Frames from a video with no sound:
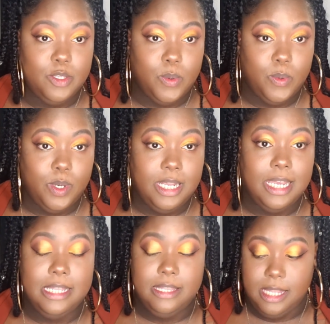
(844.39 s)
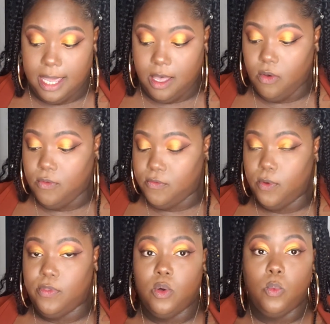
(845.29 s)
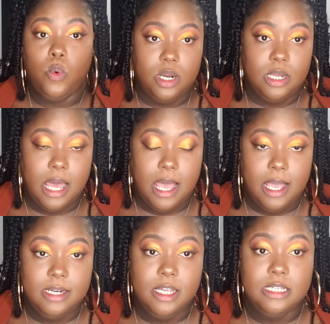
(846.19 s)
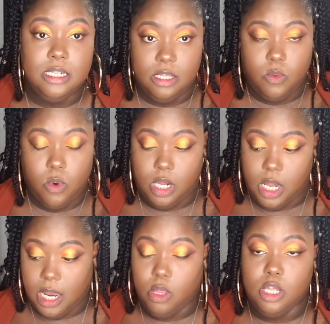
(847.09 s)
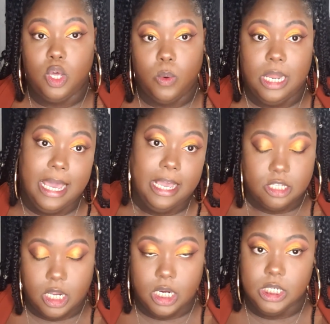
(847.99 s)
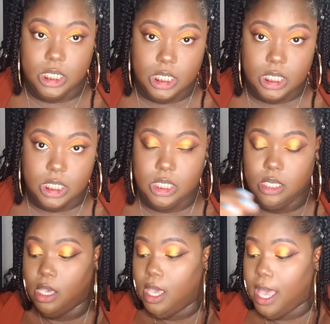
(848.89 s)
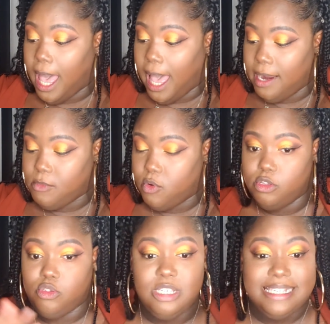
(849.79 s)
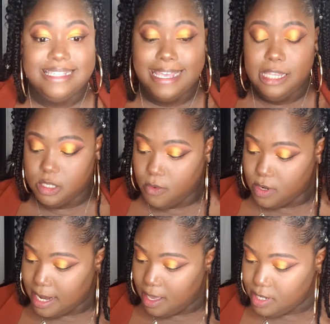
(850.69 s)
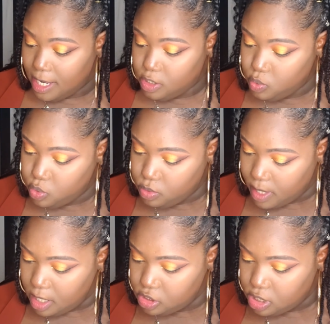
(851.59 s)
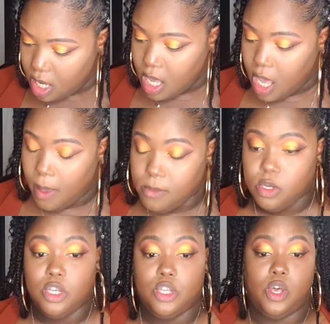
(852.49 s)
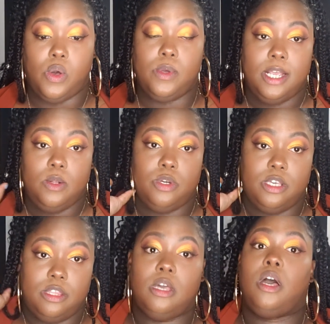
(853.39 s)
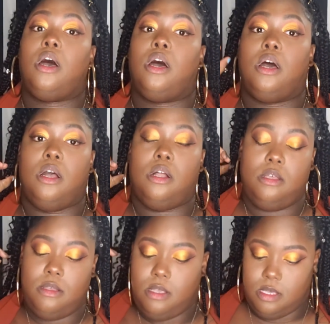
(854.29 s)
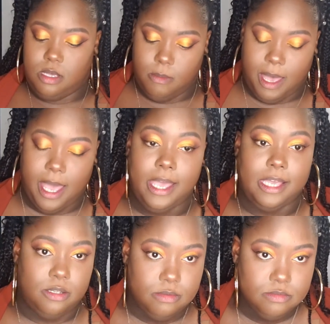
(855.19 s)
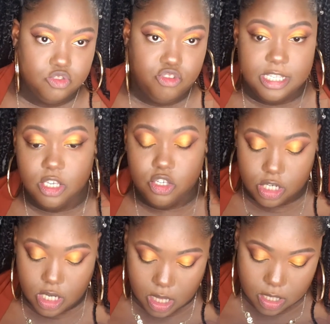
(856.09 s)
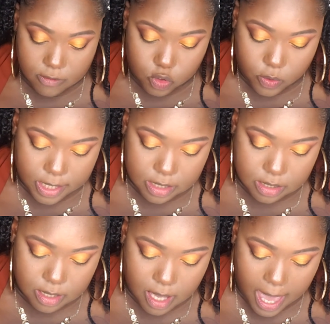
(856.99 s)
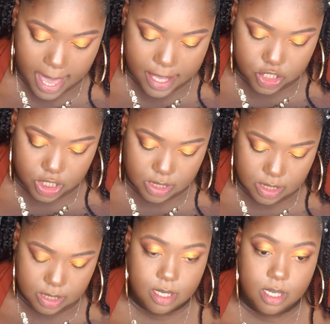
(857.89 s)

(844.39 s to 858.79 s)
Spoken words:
on, and now for the waterline, underneath the waterline, or the lower lash line, I am going to just slightly smoke it out, not too much. I'm going to go in with my transition color of choice, edges,